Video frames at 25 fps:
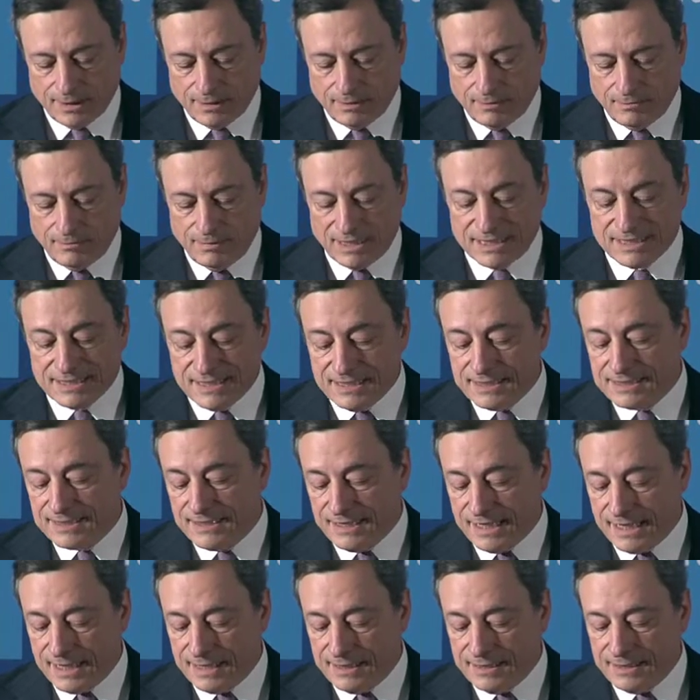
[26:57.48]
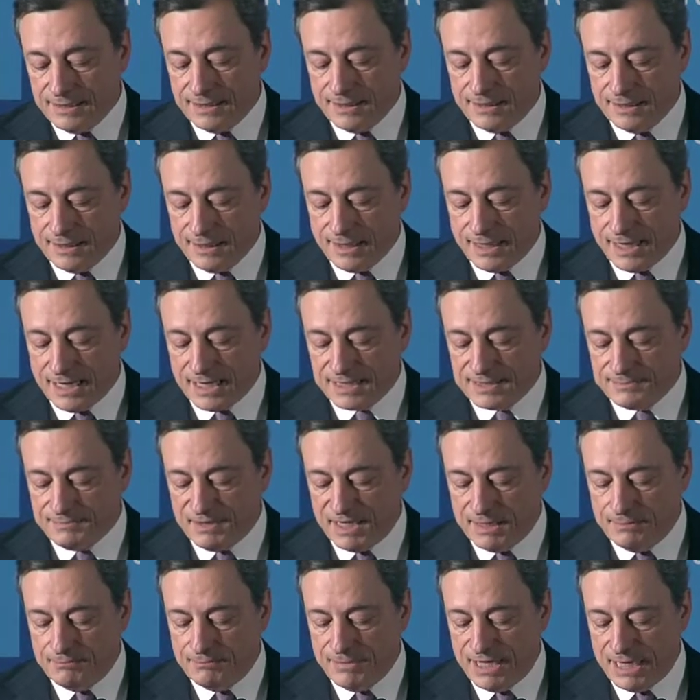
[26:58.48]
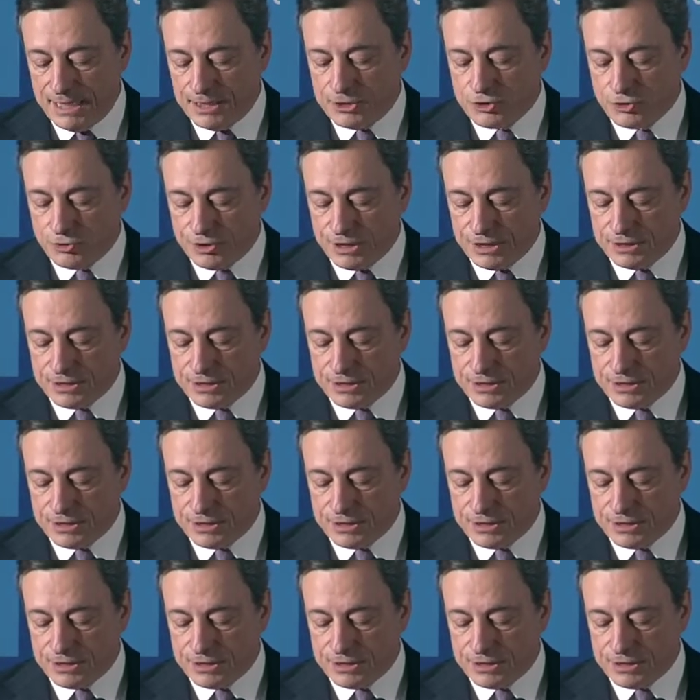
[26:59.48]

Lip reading: But since then, there has been major